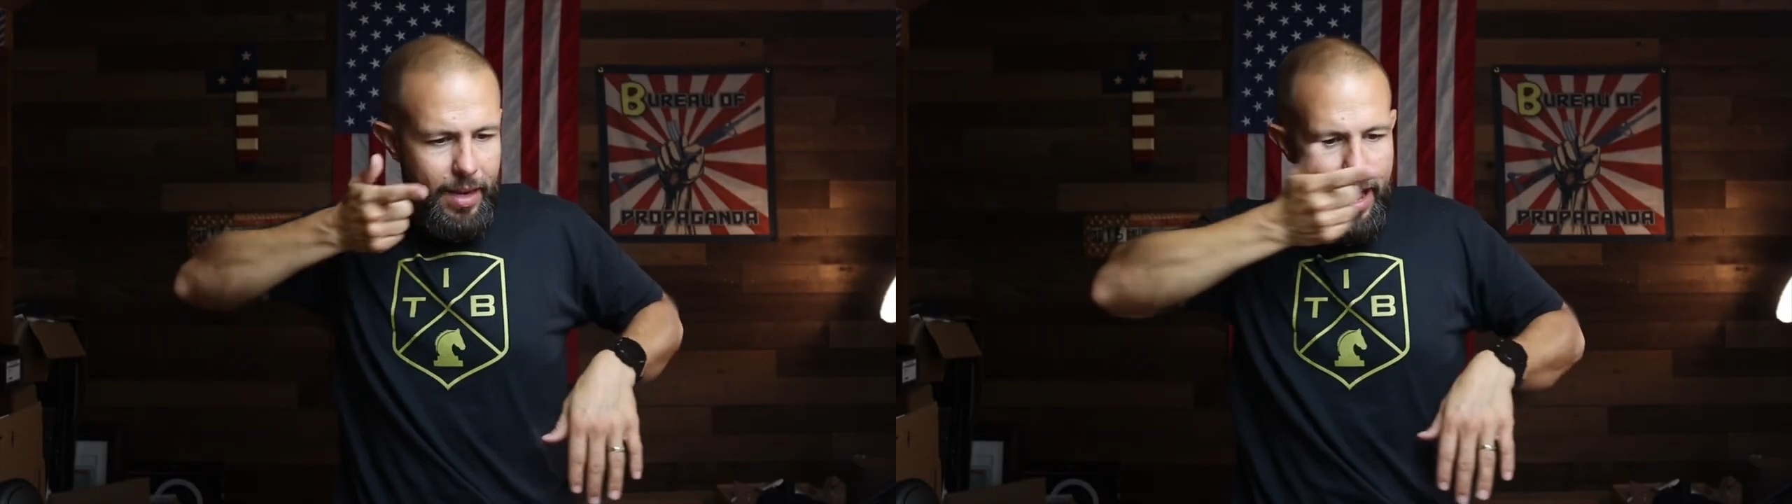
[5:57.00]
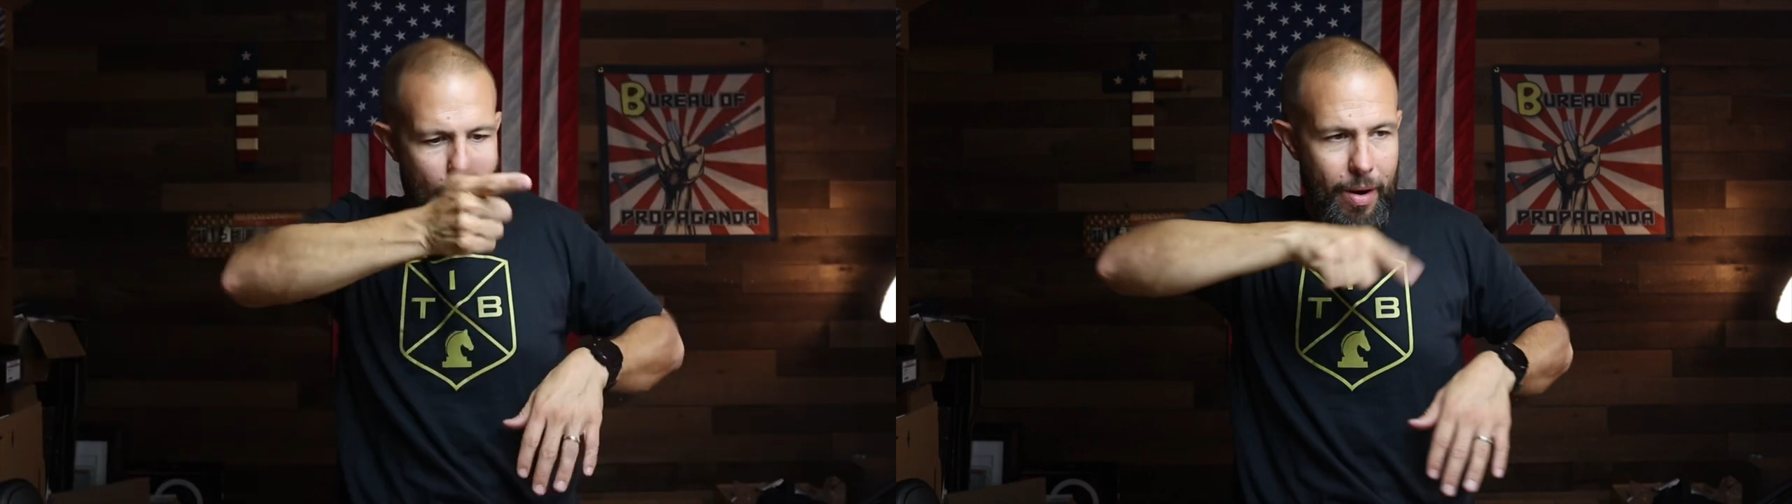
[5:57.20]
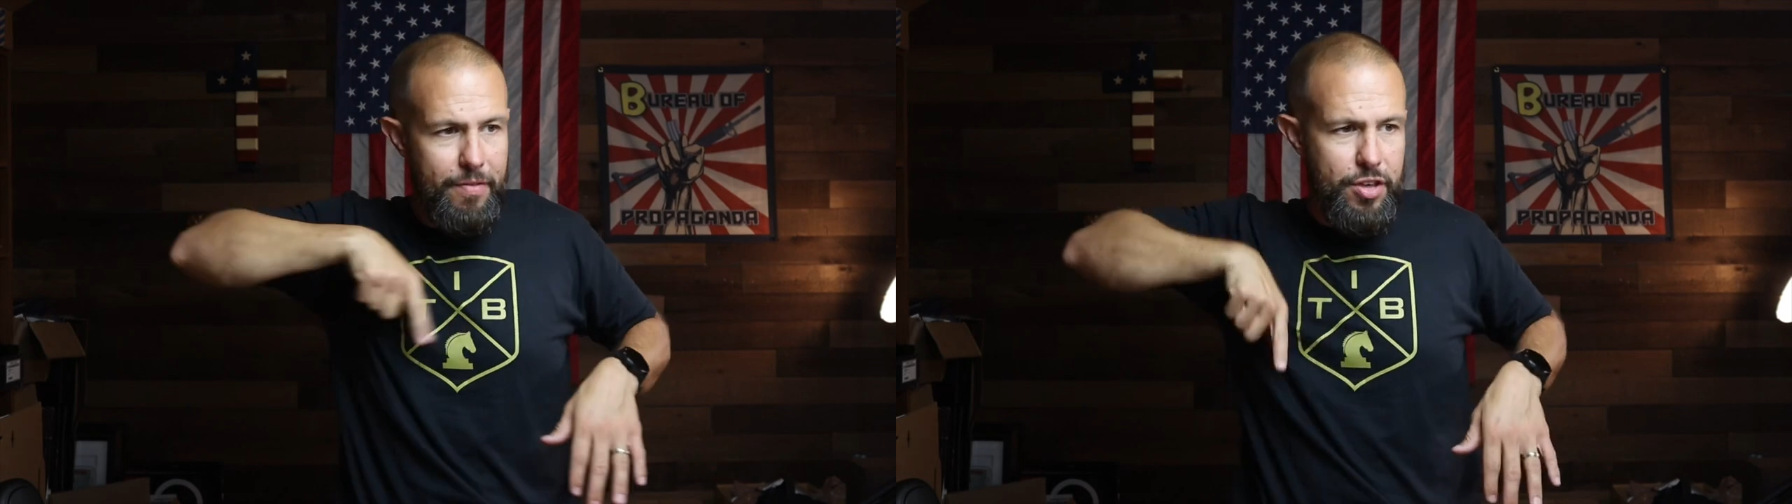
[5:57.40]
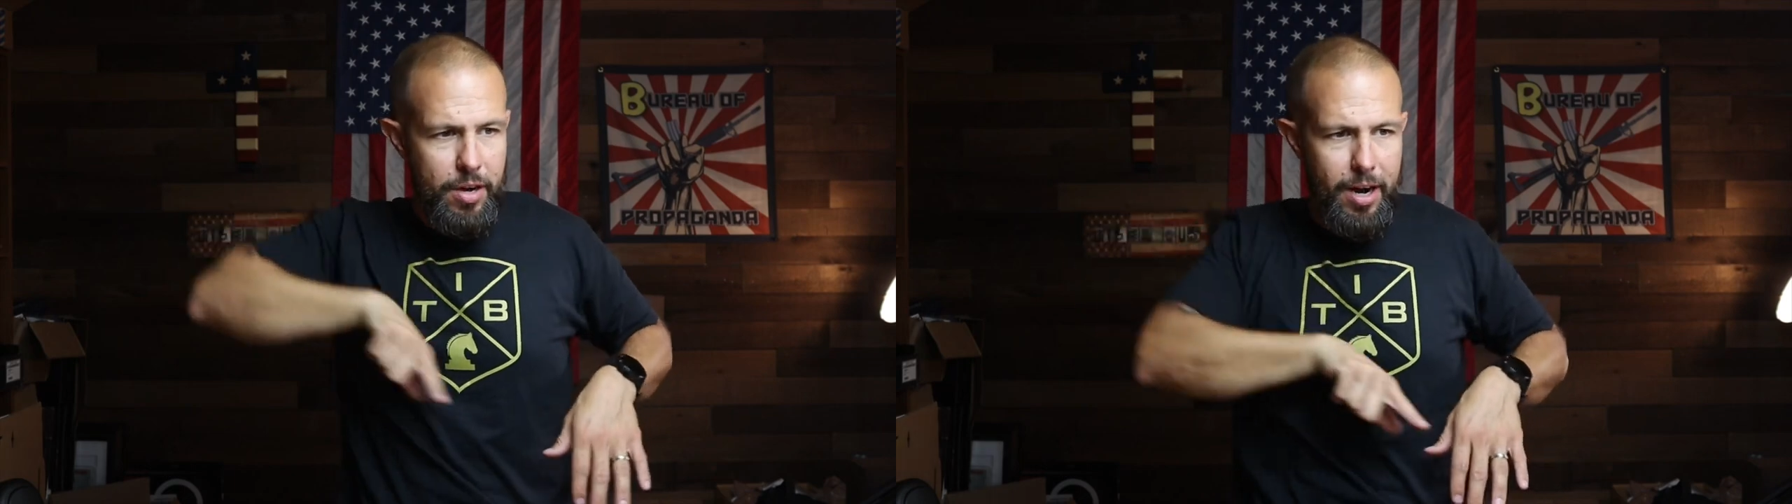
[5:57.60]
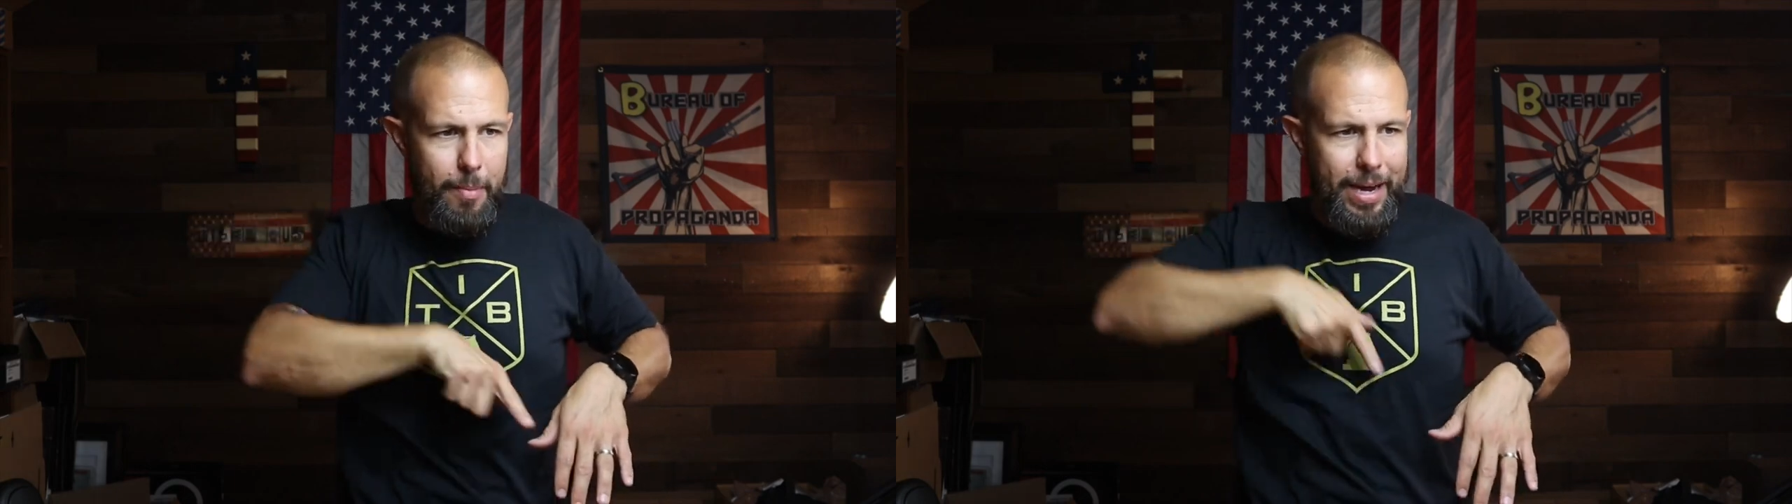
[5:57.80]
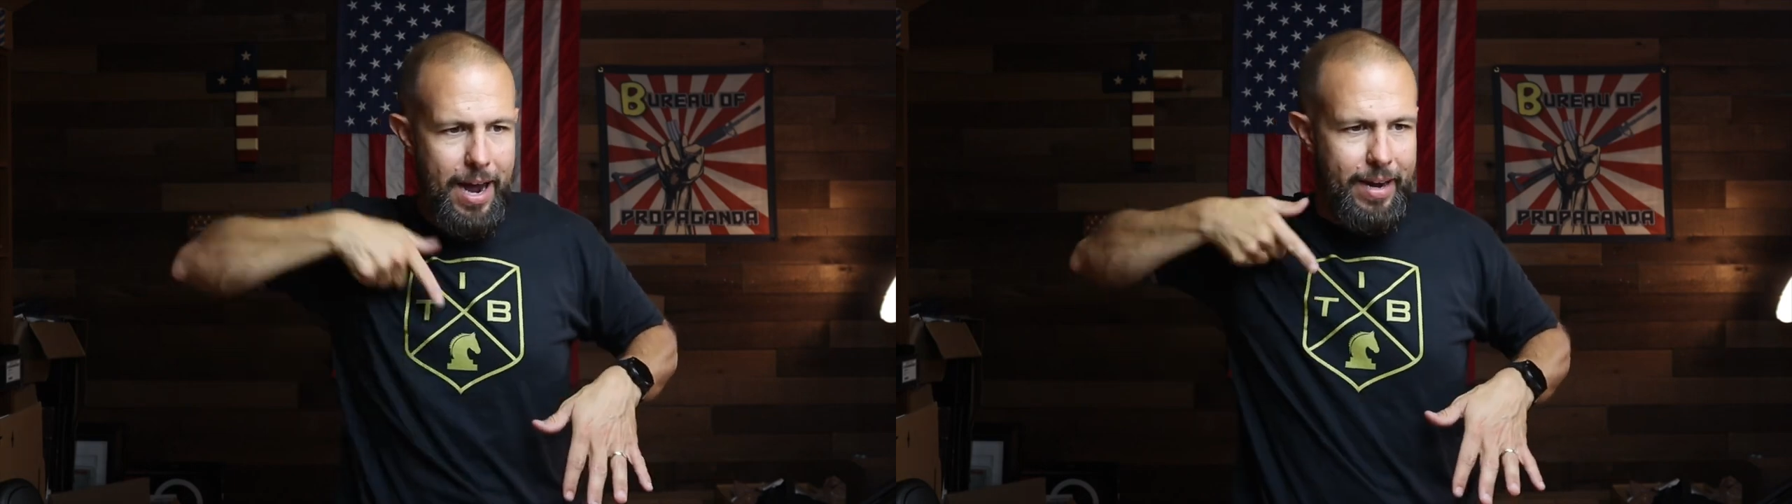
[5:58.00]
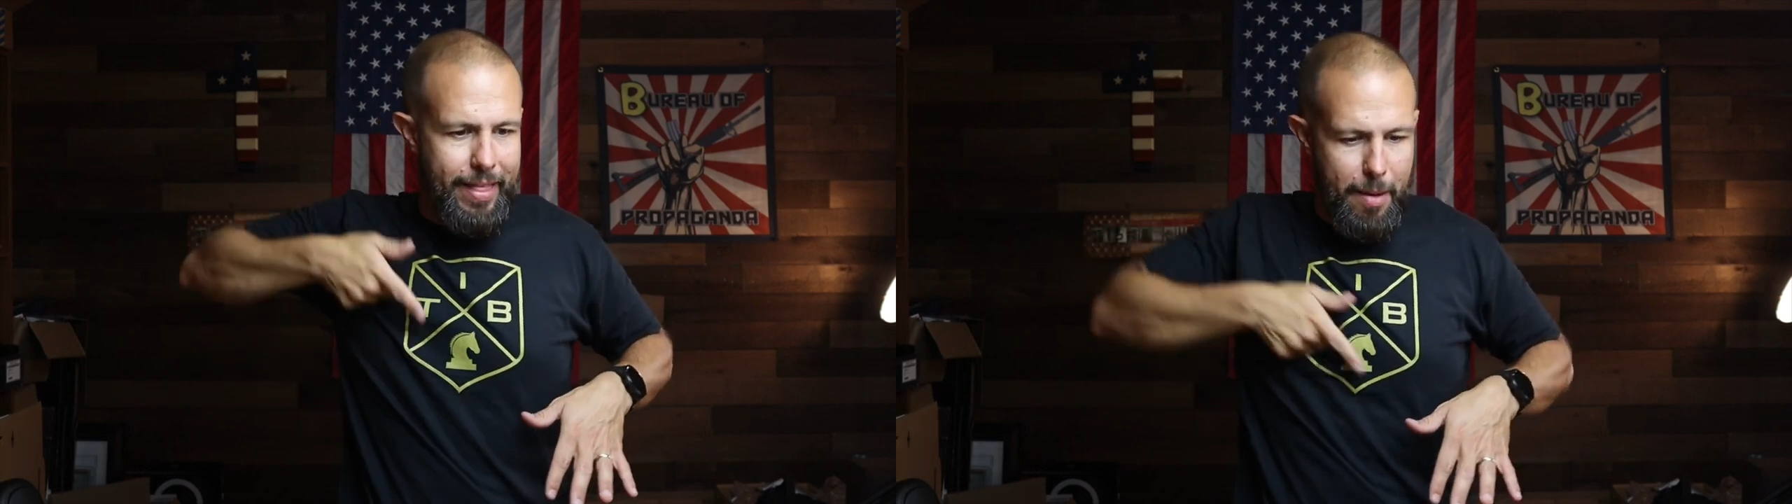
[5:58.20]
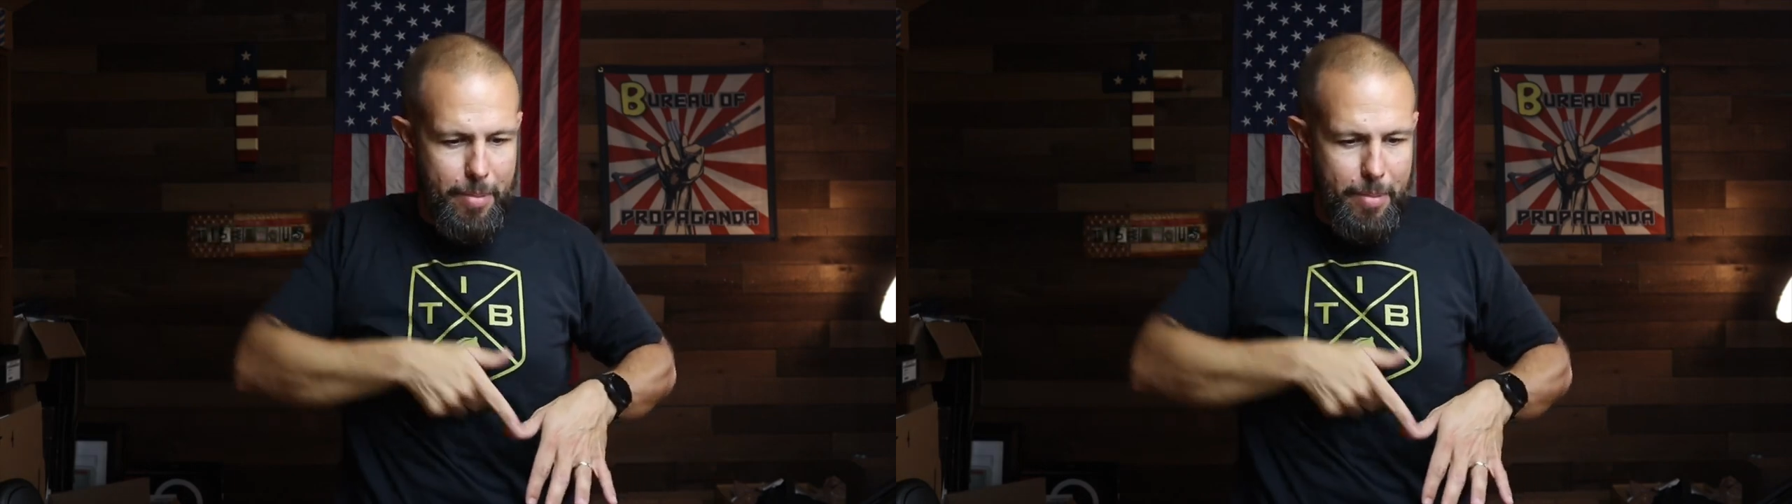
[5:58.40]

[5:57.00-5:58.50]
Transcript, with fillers: however you're coming out of that